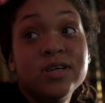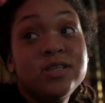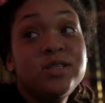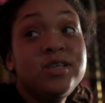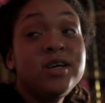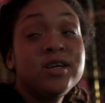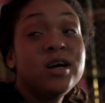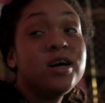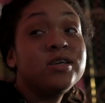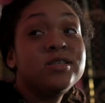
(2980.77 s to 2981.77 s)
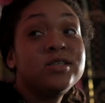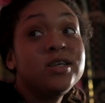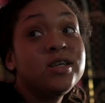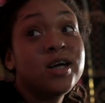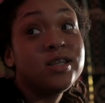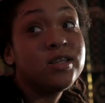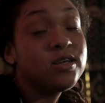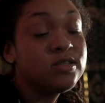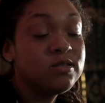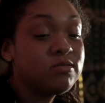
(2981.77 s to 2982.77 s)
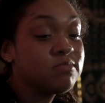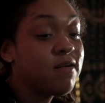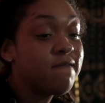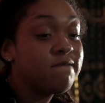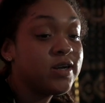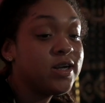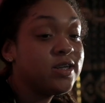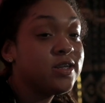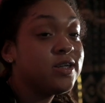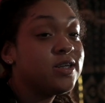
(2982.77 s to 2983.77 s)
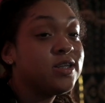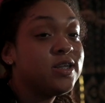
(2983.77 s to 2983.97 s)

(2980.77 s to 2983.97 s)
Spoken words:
Is your call still? I thought she was my friend, you